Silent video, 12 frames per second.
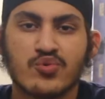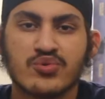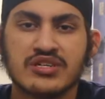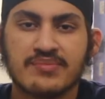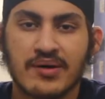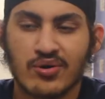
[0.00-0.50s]
Don't
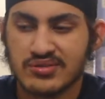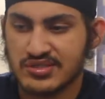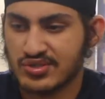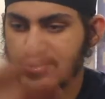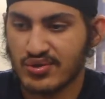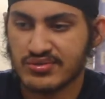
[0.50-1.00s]
worry about all
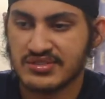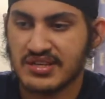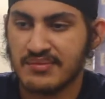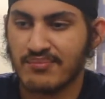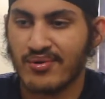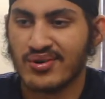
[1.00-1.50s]
these stocks
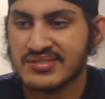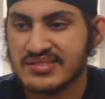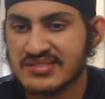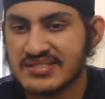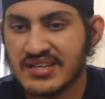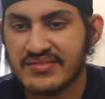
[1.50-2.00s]
and bonds
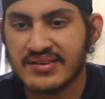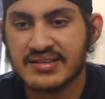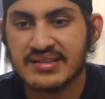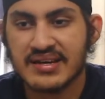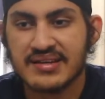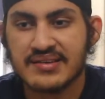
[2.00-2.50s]
and stuff
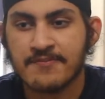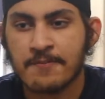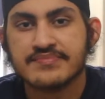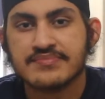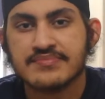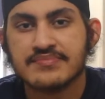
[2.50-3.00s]
like that,
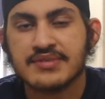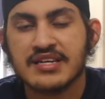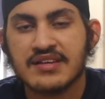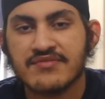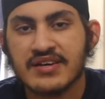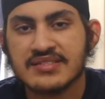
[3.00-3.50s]

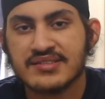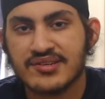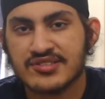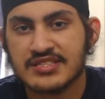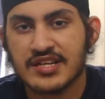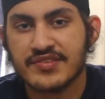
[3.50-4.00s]
but invest in
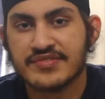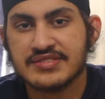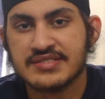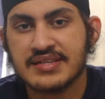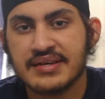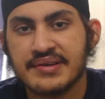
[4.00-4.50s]
yourself
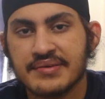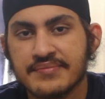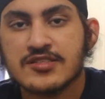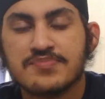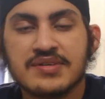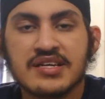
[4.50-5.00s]
instead.
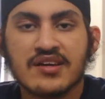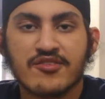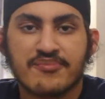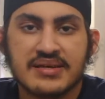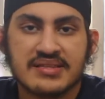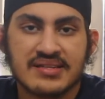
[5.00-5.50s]
Speaking
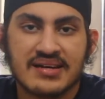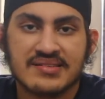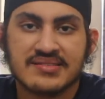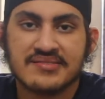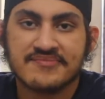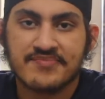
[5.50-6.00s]
of mental
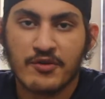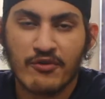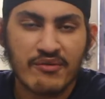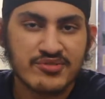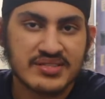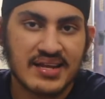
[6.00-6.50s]
health,
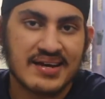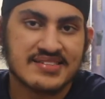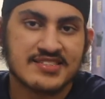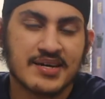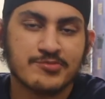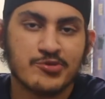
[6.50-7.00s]
when was the
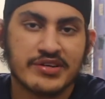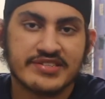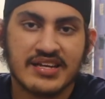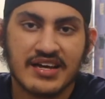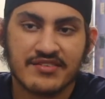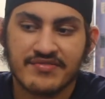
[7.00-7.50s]
last time you
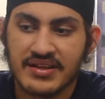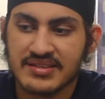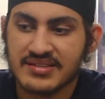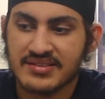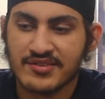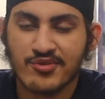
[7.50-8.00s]
actually like
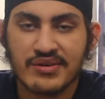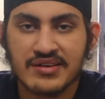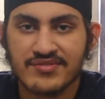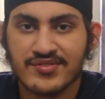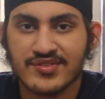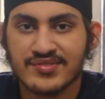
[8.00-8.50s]
felt
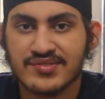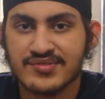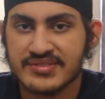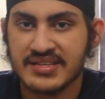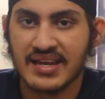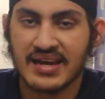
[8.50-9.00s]
grateful
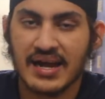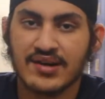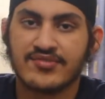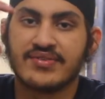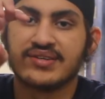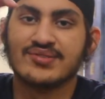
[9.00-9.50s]
to see like
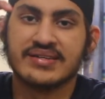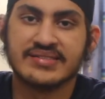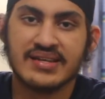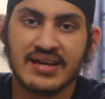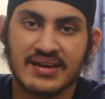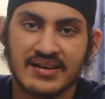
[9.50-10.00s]
how far you
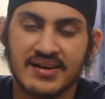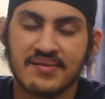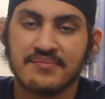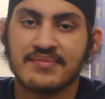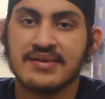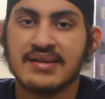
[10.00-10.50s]
actually like
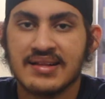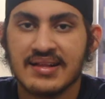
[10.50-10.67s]
come